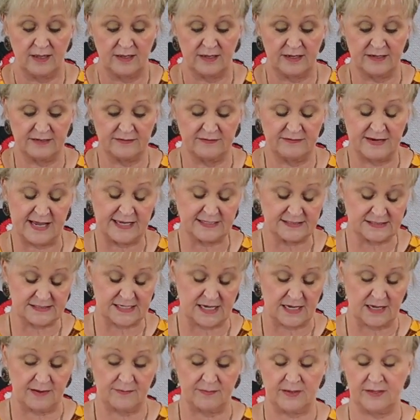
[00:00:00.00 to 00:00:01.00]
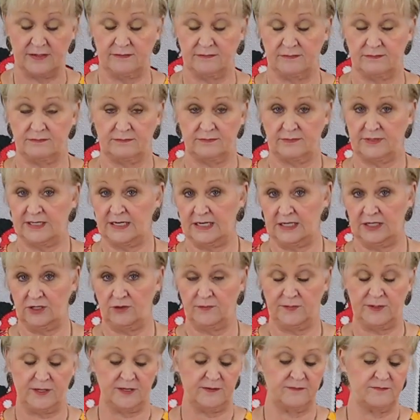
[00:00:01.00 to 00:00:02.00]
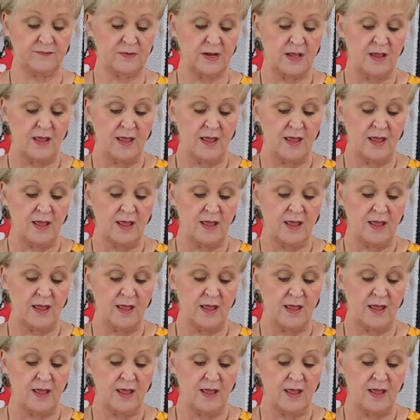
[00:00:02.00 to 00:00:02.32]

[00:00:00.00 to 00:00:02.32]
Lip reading: next time in a little bit.